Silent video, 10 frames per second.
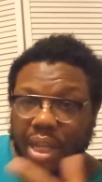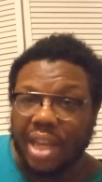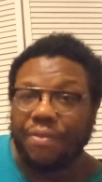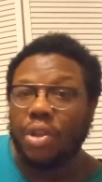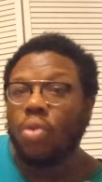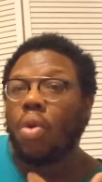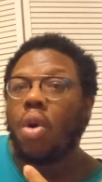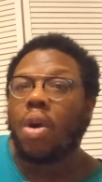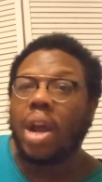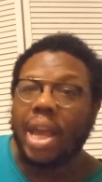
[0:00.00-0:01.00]
if you
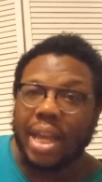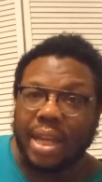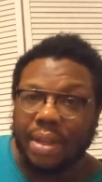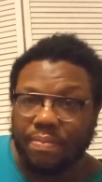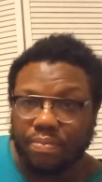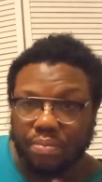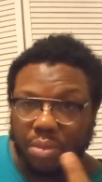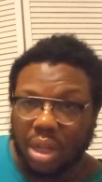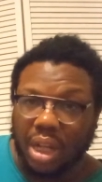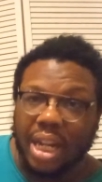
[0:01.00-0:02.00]
are a
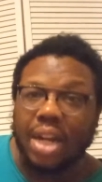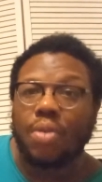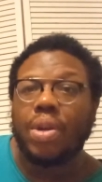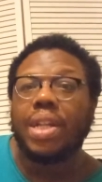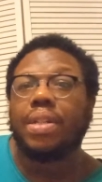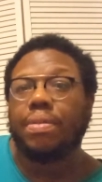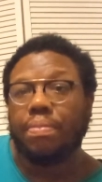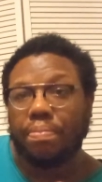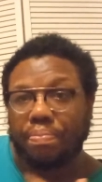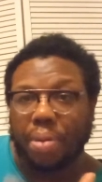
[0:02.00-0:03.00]
literate
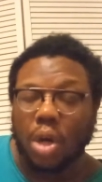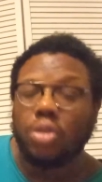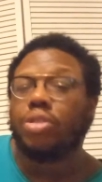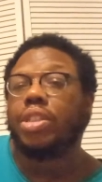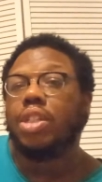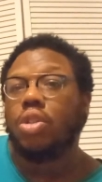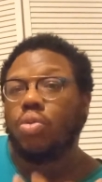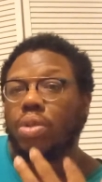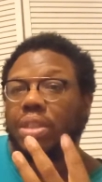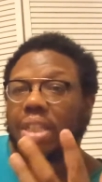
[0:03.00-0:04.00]
person
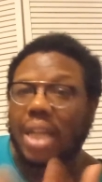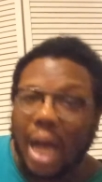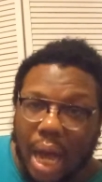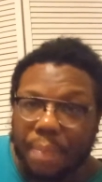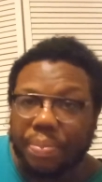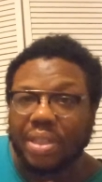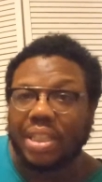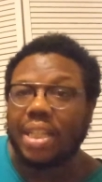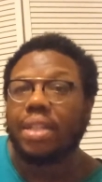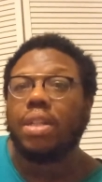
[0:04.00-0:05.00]
who is
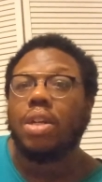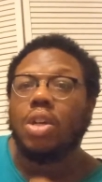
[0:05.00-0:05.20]
competent